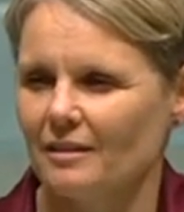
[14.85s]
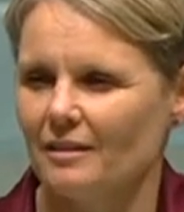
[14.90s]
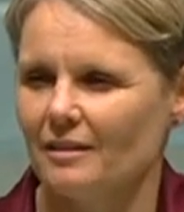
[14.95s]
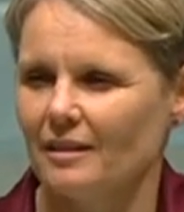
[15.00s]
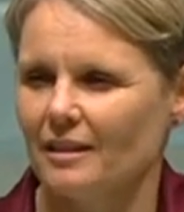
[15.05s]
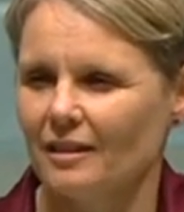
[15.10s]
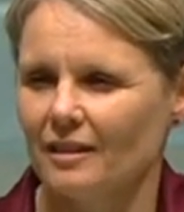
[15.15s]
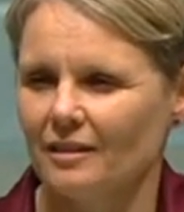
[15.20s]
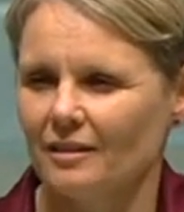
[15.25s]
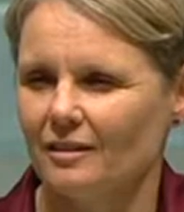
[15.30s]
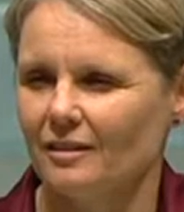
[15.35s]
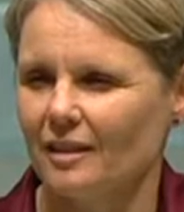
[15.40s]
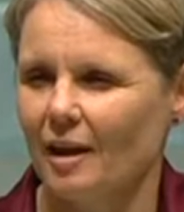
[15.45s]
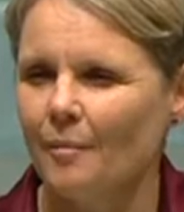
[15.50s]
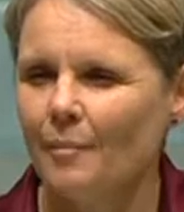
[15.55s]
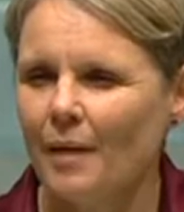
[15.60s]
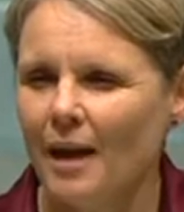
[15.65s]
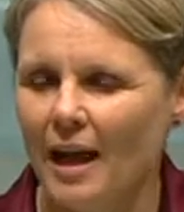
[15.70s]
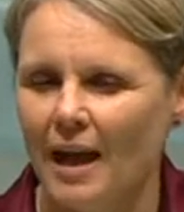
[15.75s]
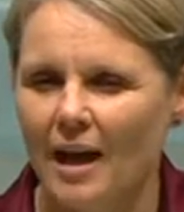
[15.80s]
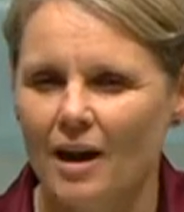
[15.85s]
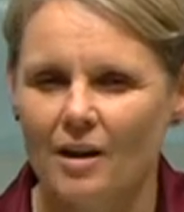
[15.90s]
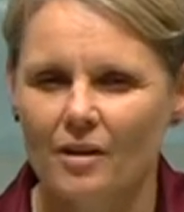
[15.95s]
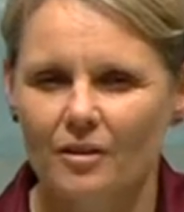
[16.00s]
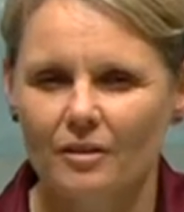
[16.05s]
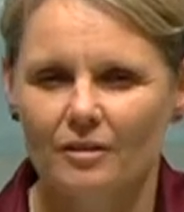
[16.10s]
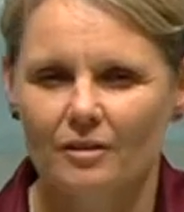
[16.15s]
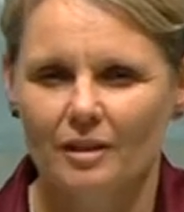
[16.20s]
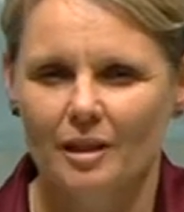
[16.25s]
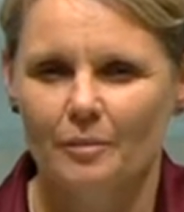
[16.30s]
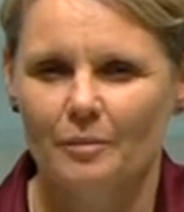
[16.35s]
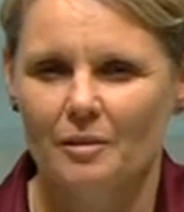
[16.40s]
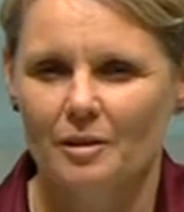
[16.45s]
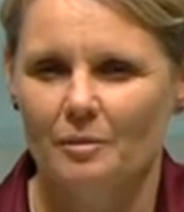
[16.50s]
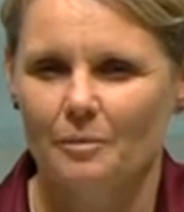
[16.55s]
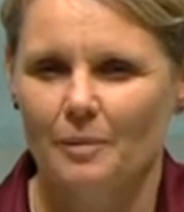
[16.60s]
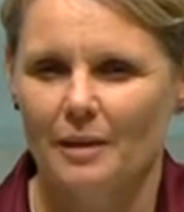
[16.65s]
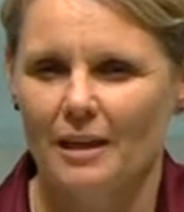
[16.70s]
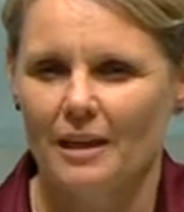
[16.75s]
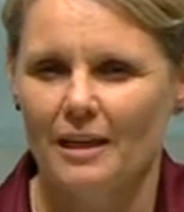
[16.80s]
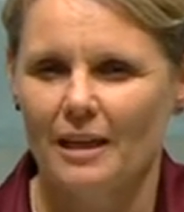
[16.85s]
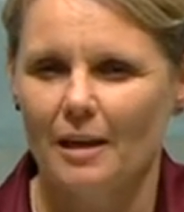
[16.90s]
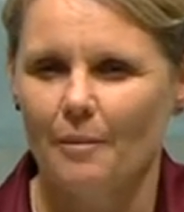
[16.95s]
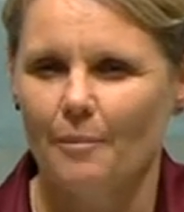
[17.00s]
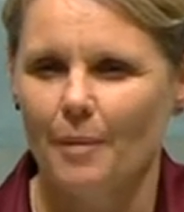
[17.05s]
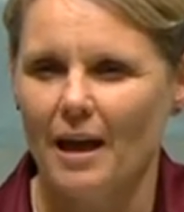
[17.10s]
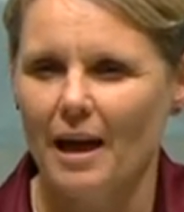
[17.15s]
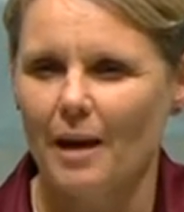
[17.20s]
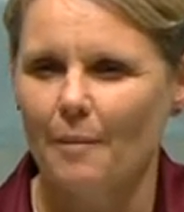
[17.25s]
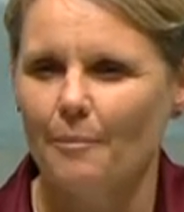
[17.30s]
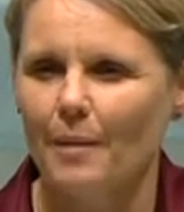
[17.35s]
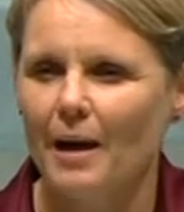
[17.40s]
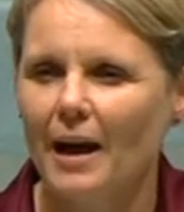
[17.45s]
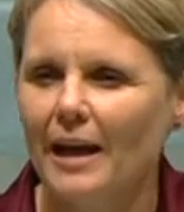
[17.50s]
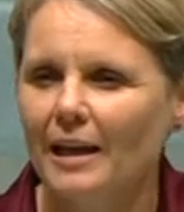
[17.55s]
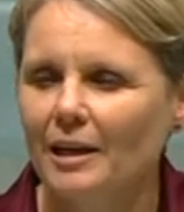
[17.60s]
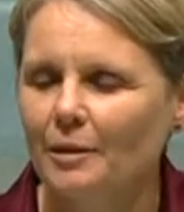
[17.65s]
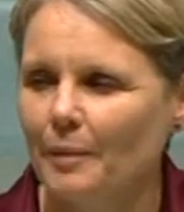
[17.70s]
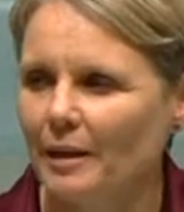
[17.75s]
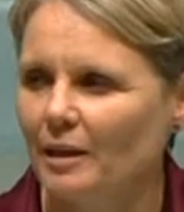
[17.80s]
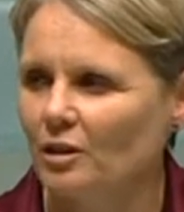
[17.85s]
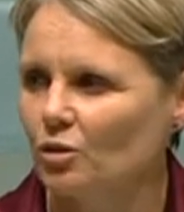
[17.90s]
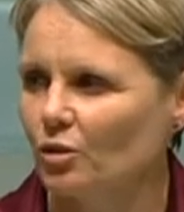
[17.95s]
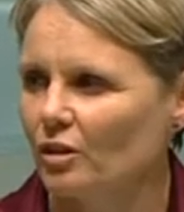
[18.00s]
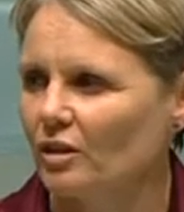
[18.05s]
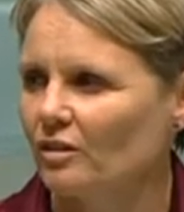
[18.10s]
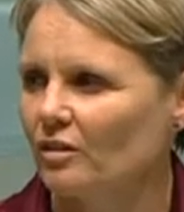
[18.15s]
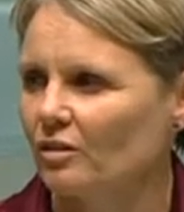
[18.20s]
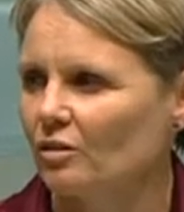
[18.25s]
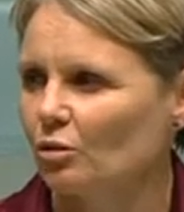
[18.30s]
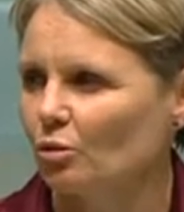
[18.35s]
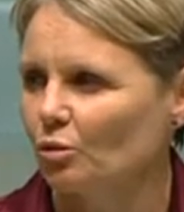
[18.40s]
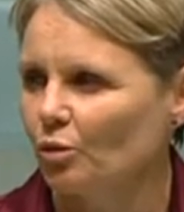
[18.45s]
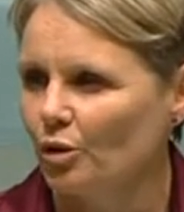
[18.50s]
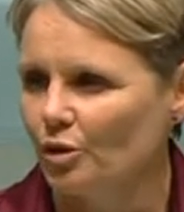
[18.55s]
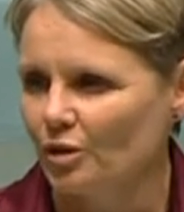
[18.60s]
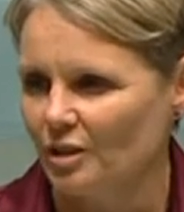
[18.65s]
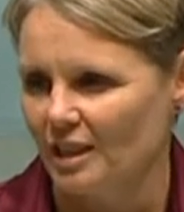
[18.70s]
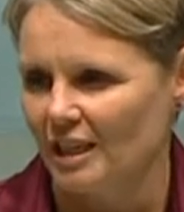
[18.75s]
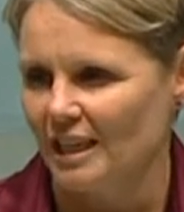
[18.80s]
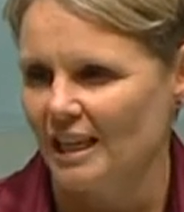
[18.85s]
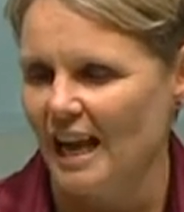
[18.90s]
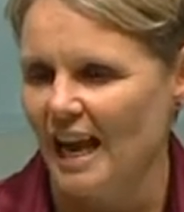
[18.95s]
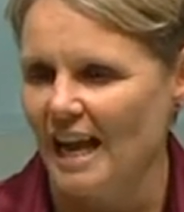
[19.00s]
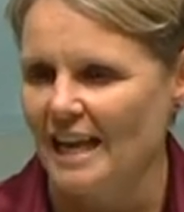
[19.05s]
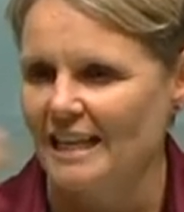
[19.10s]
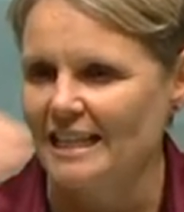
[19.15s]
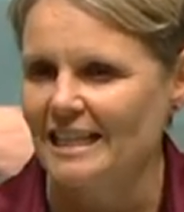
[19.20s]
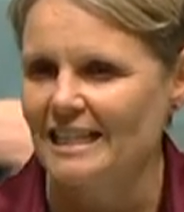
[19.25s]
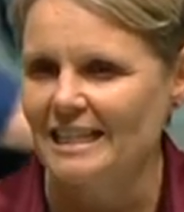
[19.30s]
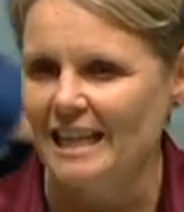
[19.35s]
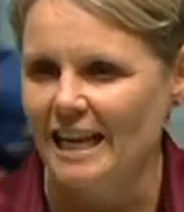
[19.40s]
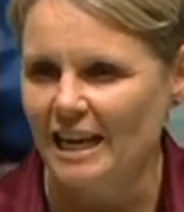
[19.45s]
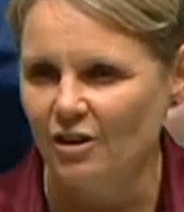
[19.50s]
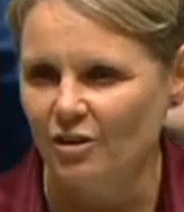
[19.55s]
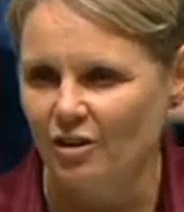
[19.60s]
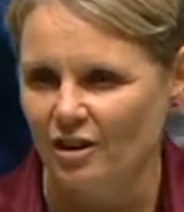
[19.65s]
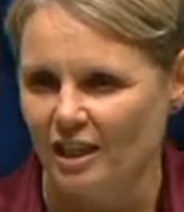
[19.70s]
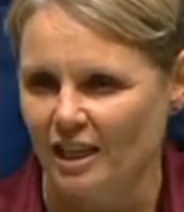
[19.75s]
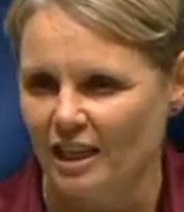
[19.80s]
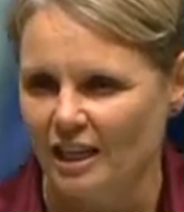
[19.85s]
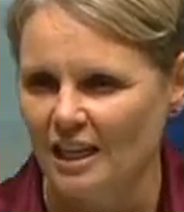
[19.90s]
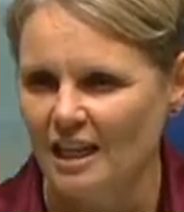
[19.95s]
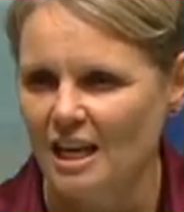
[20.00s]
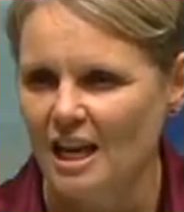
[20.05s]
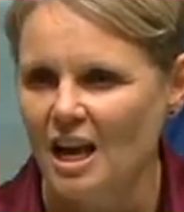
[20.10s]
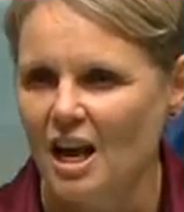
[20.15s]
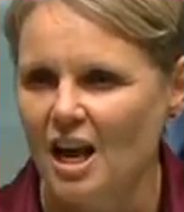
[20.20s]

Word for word: that somehow seemed to be about parliamentary scrutiny and integrity